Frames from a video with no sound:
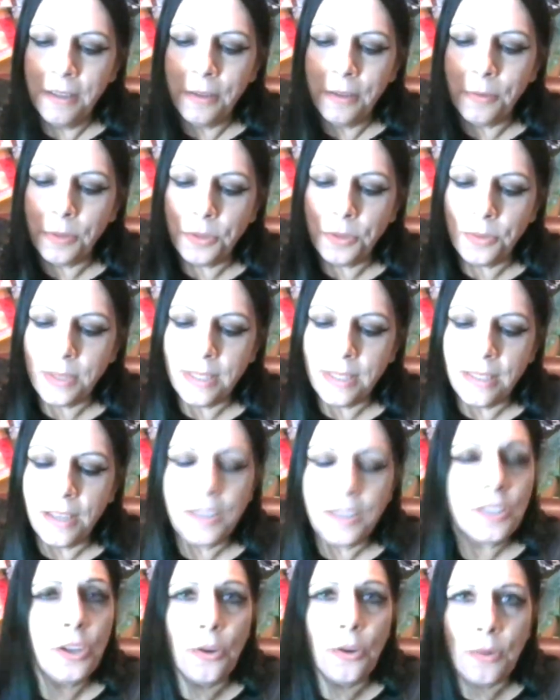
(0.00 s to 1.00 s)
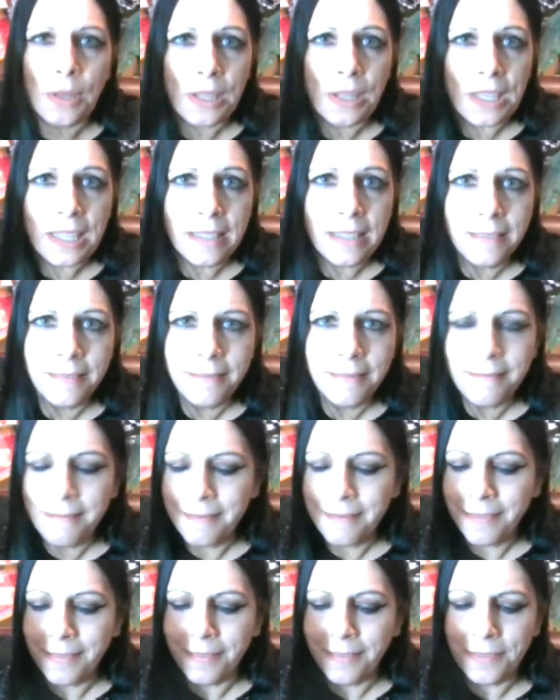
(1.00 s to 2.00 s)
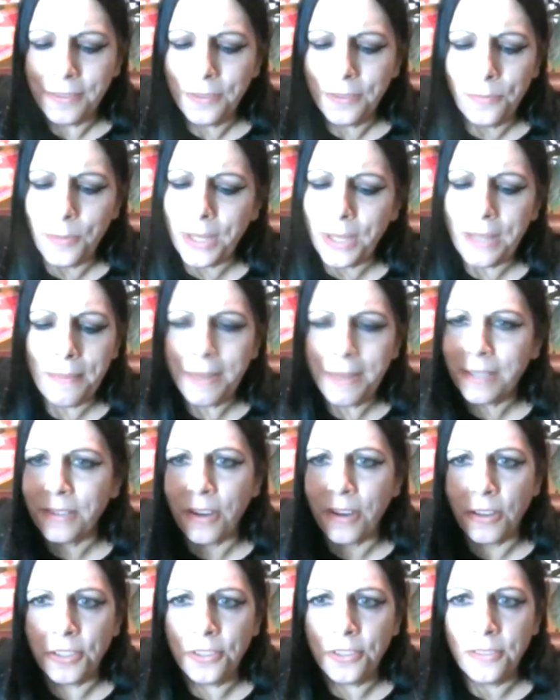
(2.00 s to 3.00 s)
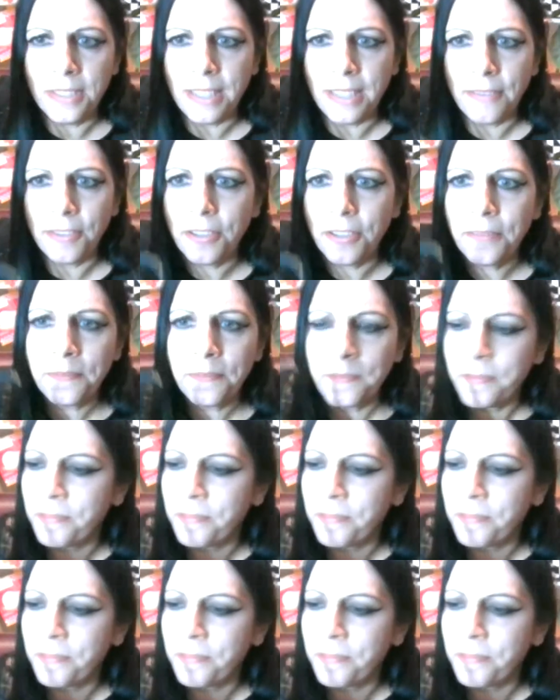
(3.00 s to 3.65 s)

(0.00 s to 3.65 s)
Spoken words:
which was totally one of the best cartoons ever.